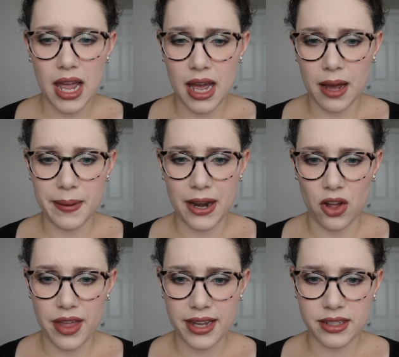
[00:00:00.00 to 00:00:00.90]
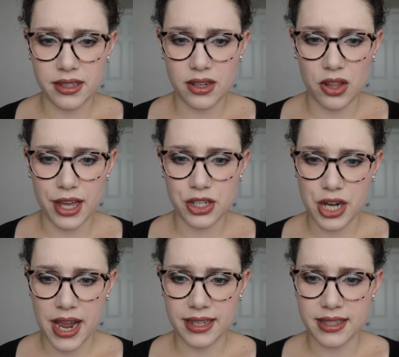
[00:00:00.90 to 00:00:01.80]
and all that
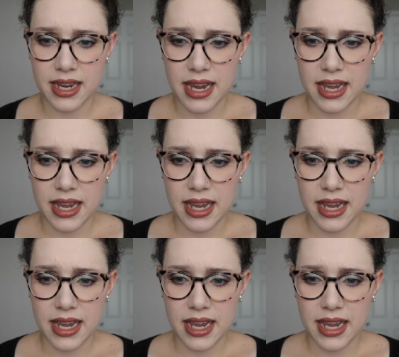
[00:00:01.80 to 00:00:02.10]
jazz.